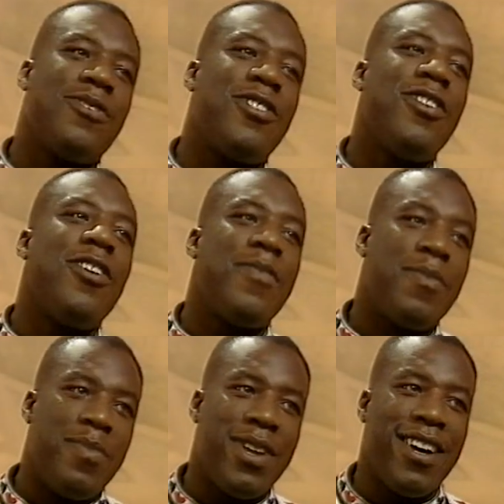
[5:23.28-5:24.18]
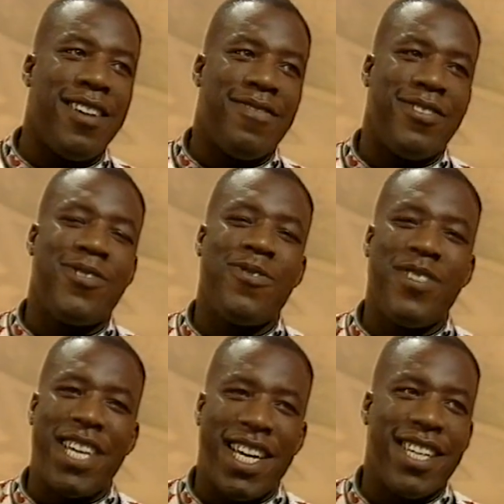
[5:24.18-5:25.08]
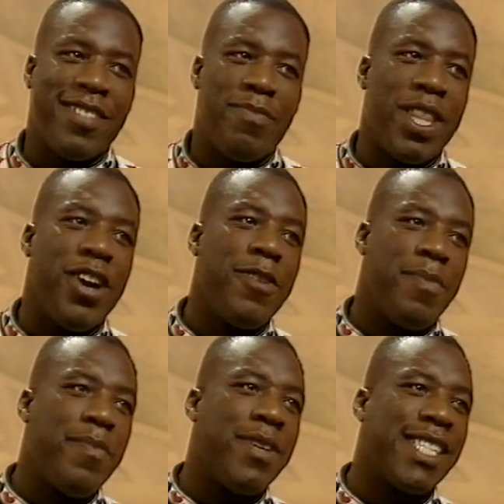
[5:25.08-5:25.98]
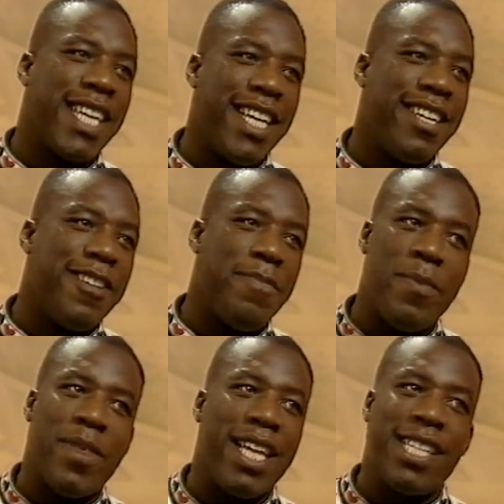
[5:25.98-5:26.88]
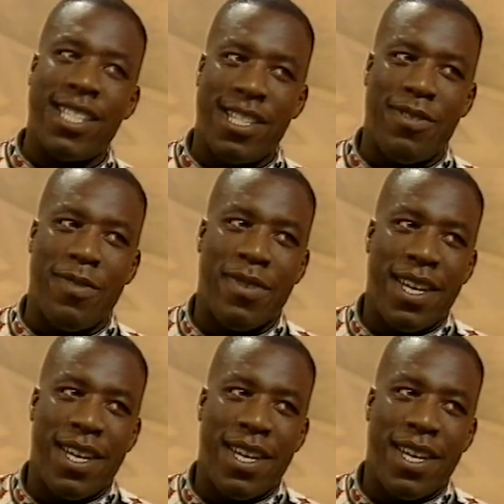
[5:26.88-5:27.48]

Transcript: doing a lot of implying for two years, but the only people he's kidding are the people that listen to him.